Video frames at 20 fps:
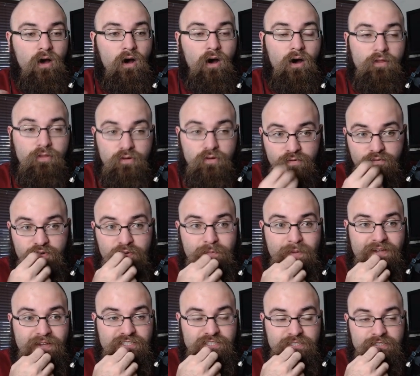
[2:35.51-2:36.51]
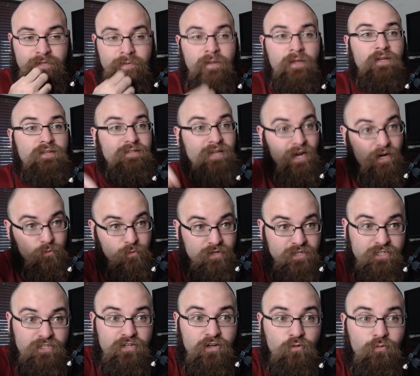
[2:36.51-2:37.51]
Other information,
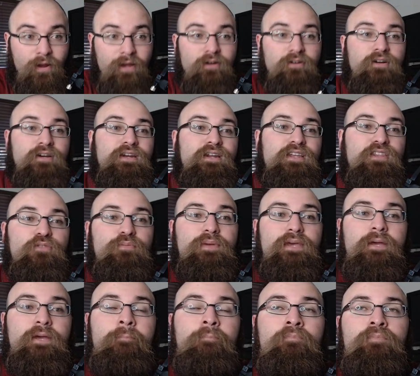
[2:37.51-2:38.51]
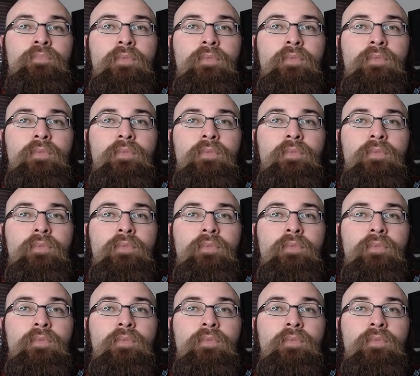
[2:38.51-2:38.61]
Tyreek Hill right underneath me.